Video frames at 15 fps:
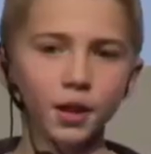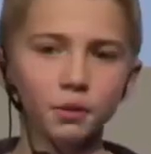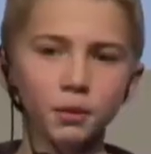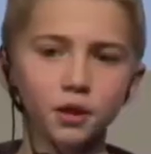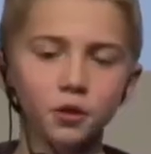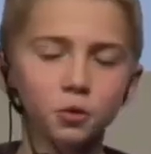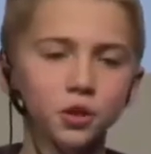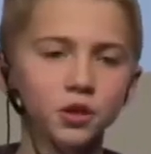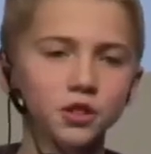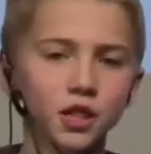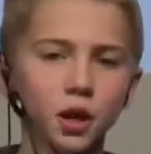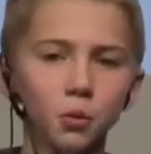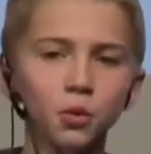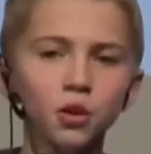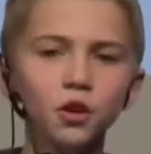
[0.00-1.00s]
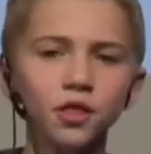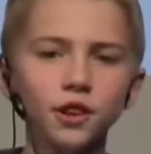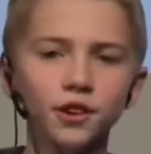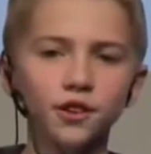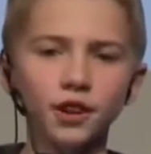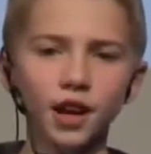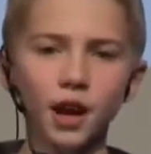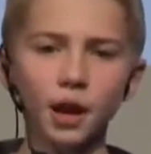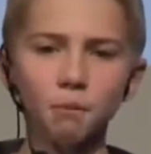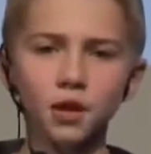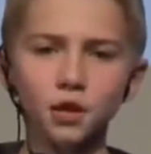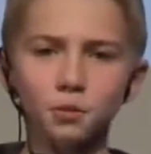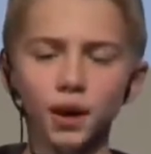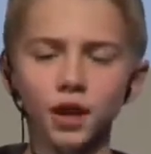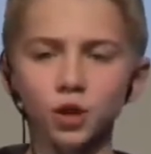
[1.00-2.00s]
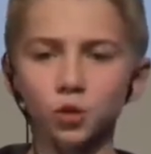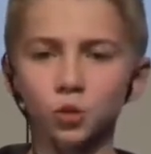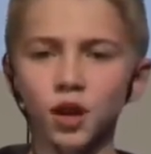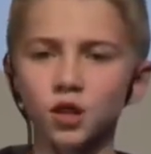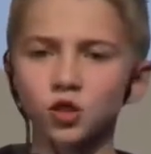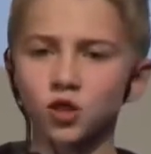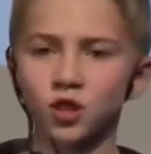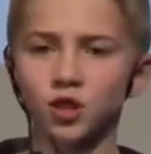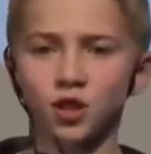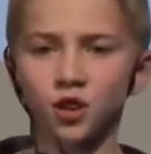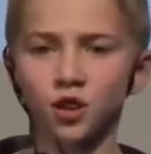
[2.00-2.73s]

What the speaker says: miss words that were there, and miss punctuation.